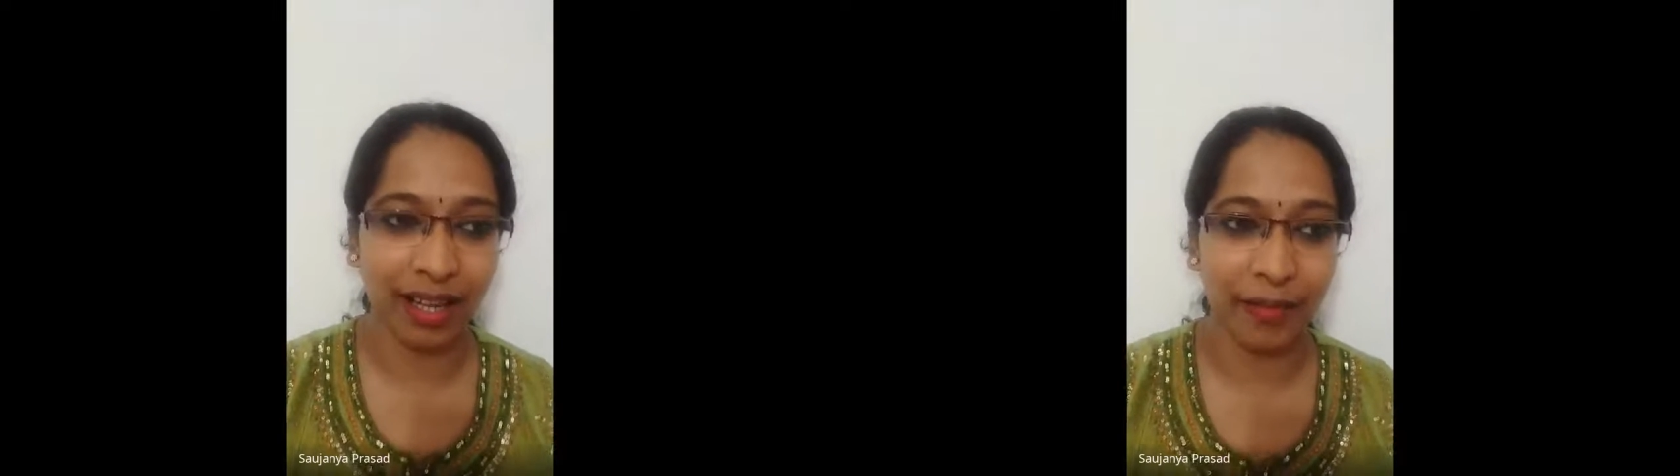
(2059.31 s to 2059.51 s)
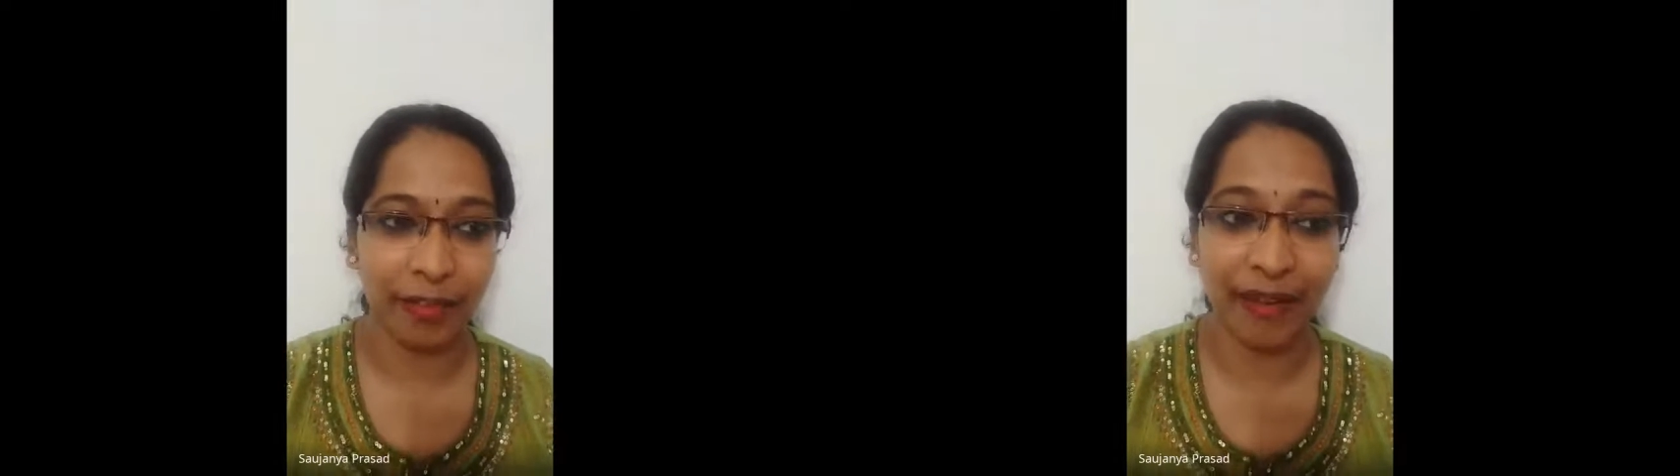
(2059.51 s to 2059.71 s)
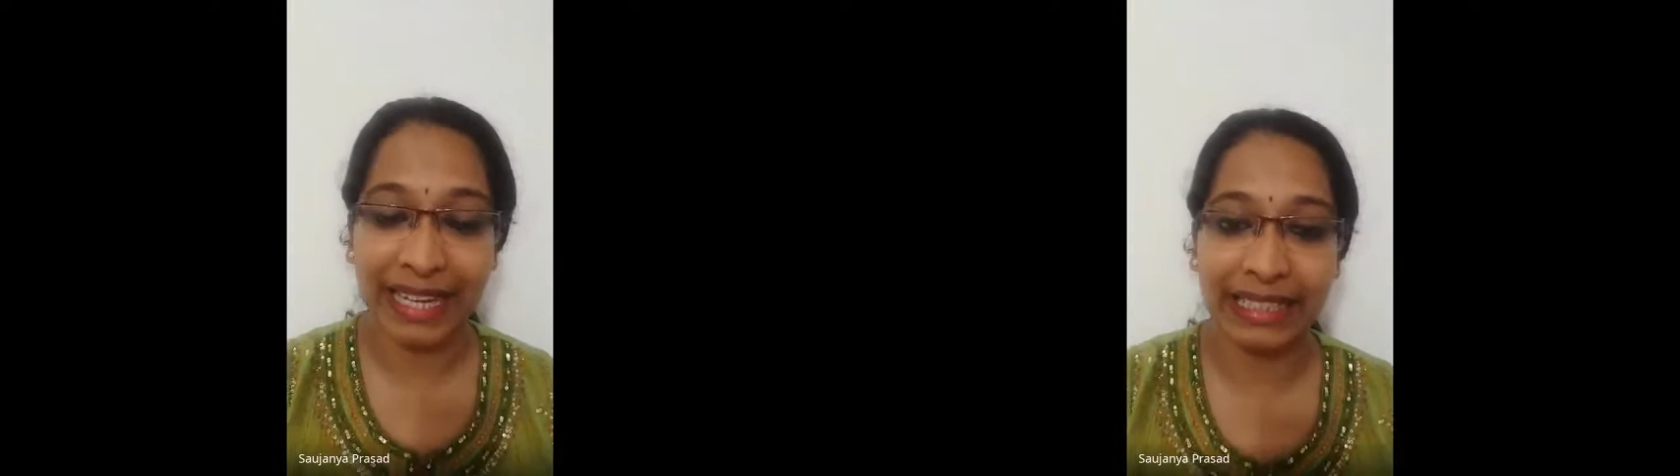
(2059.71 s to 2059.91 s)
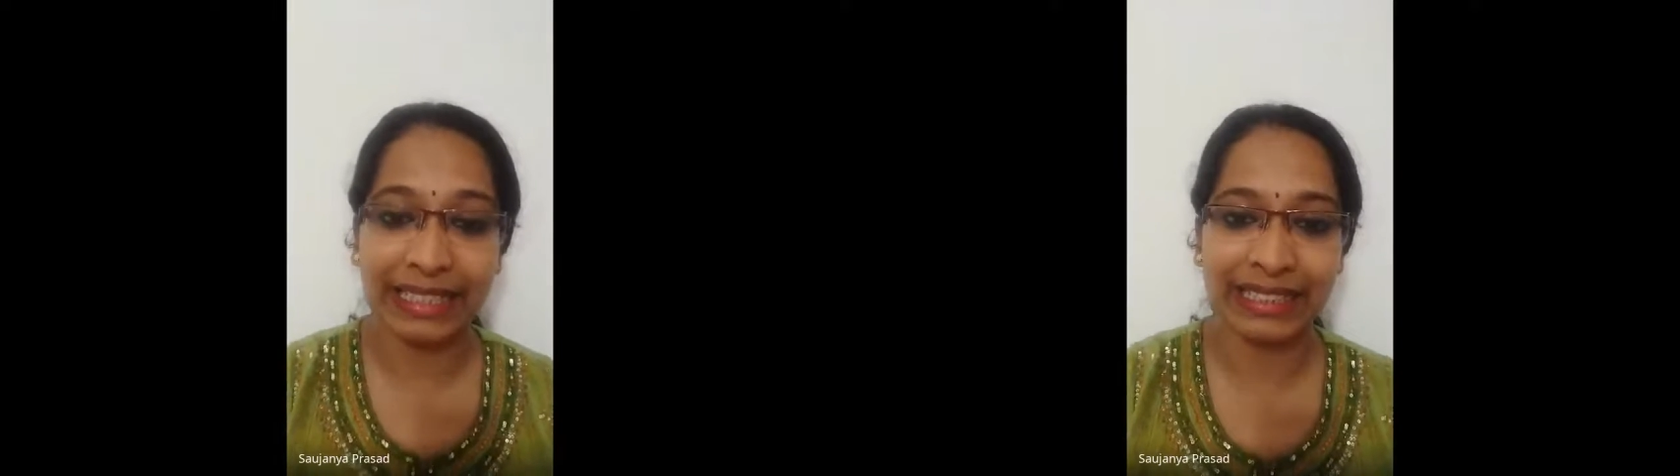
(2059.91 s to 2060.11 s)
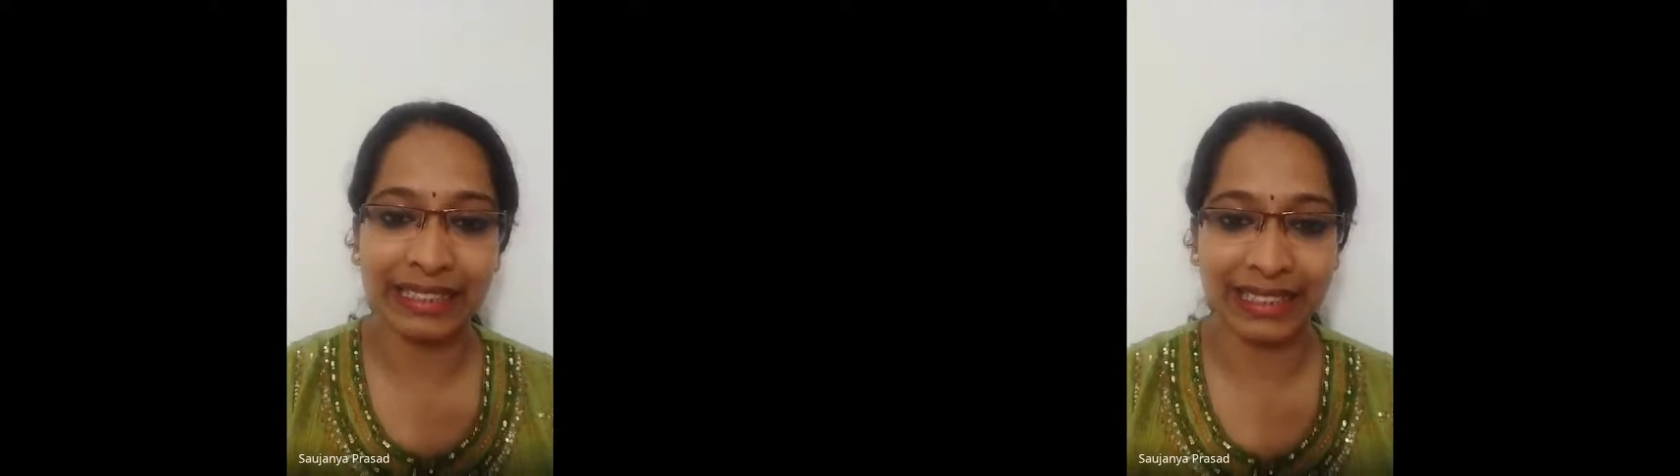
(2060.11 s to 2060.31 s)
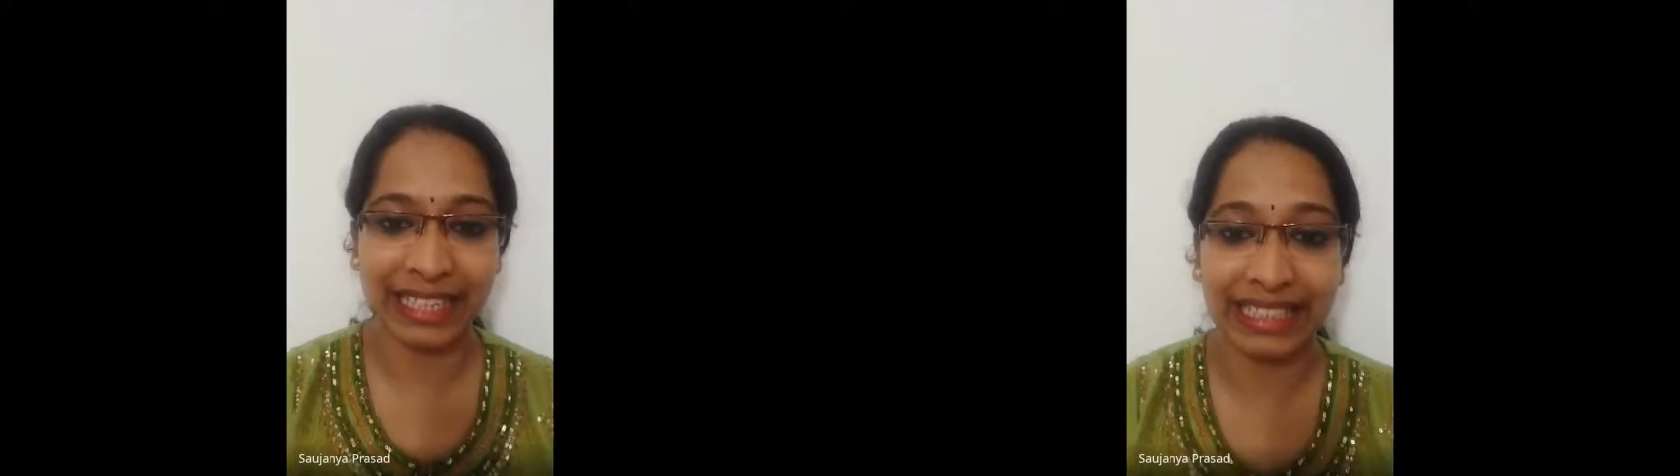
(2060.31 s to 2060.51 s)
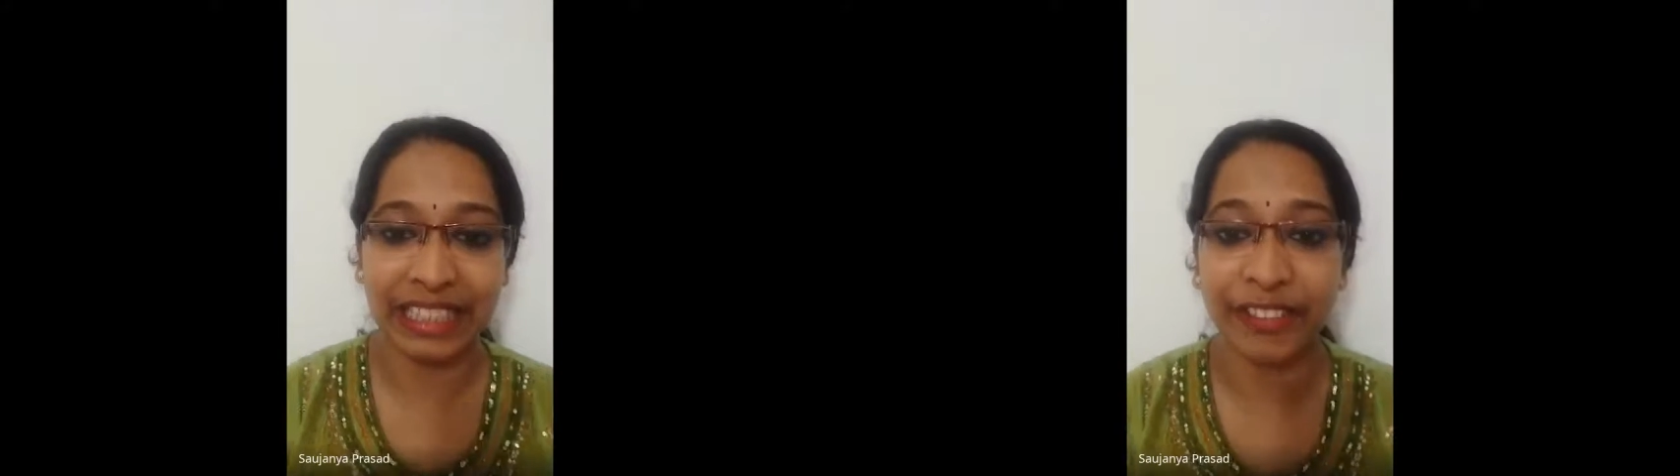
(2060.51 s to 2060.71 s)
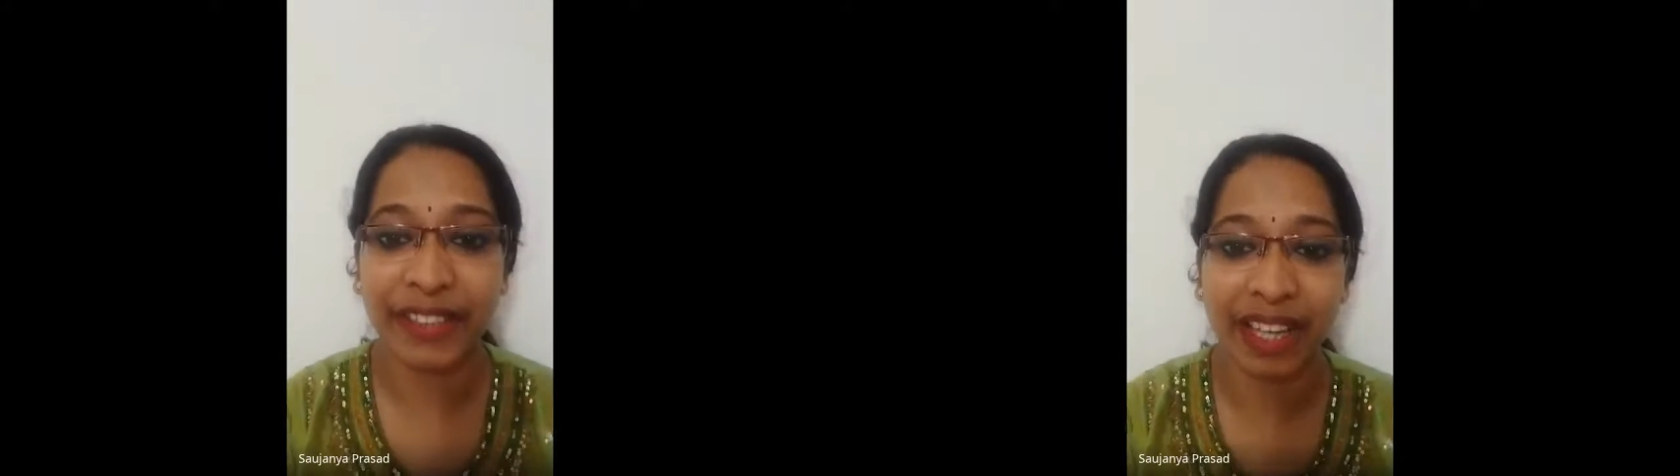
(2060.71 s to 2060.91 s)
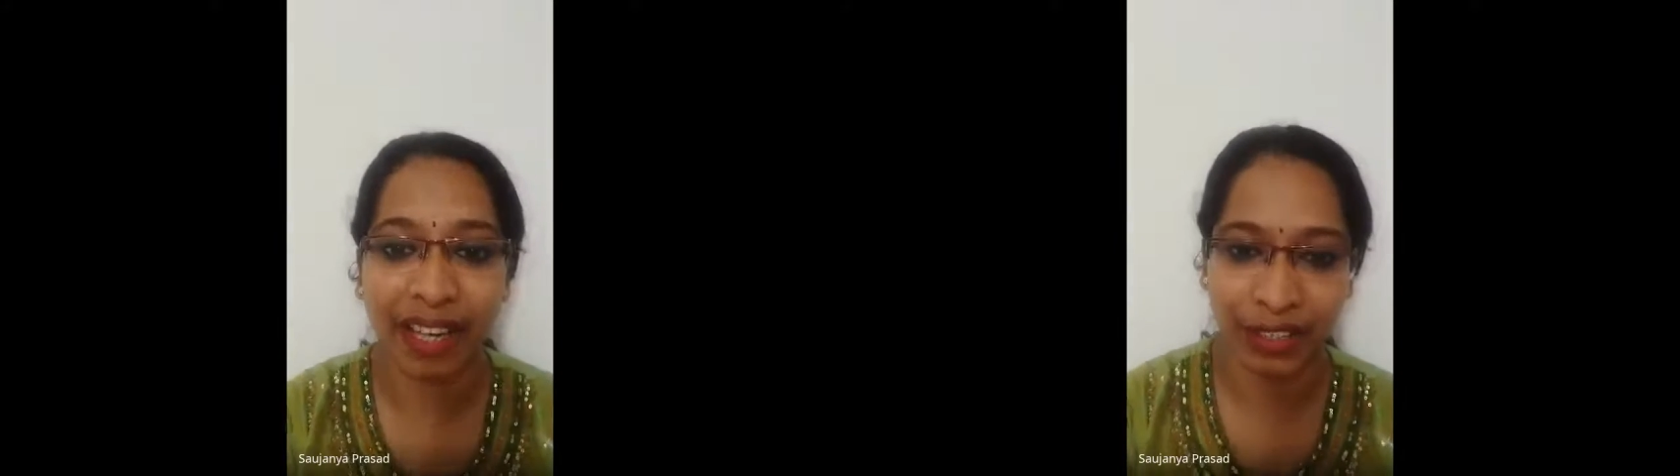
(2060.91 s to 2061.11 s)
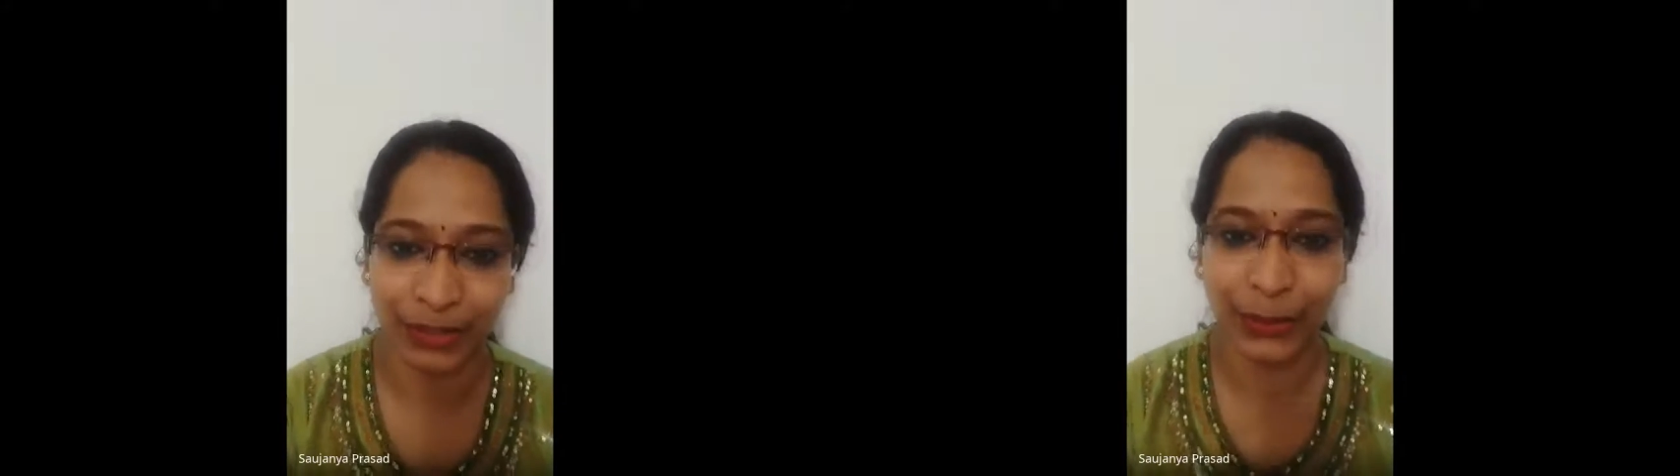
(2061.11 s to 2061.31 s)
find it
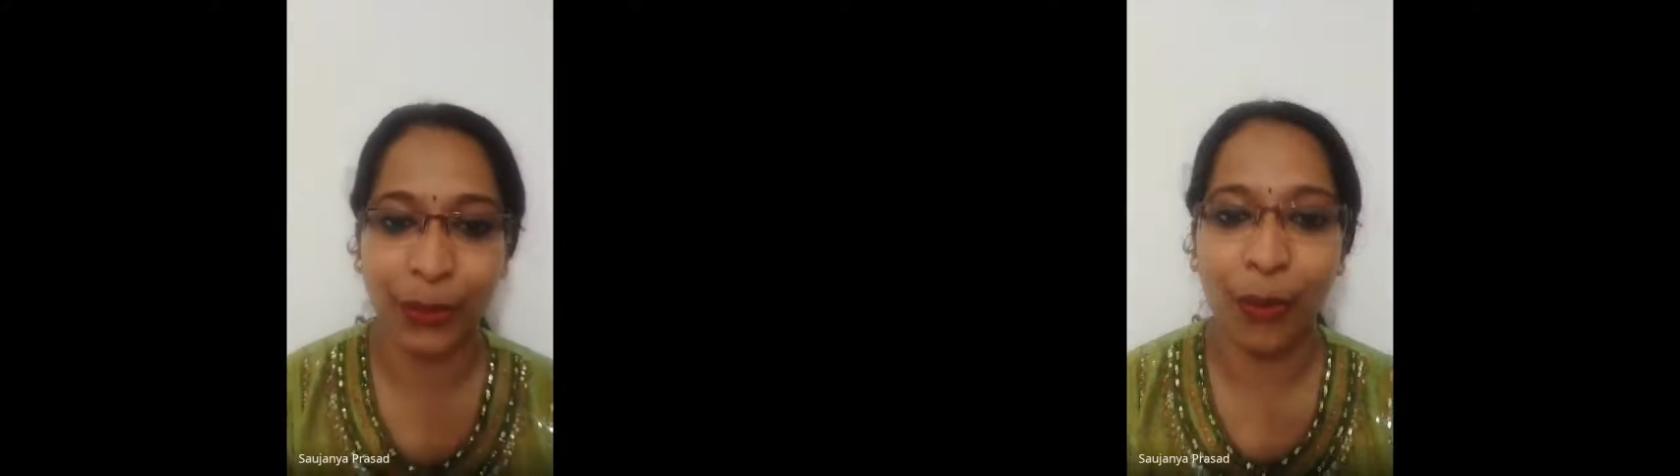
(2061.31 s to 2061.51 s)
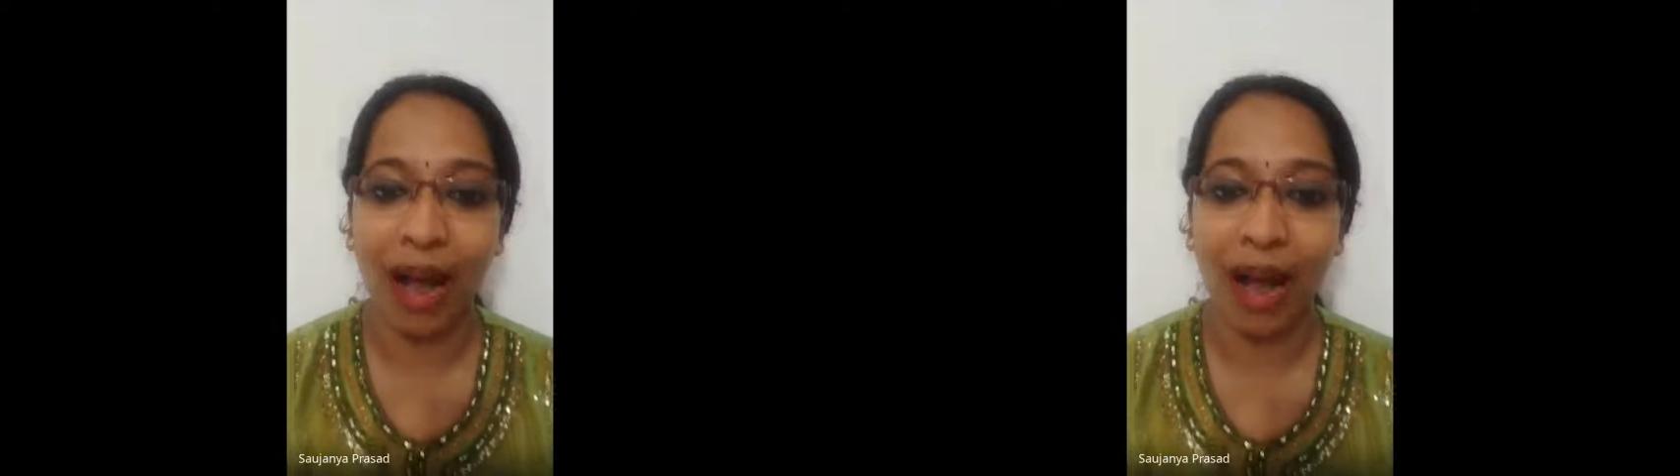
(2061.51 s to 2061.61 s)
difficult to go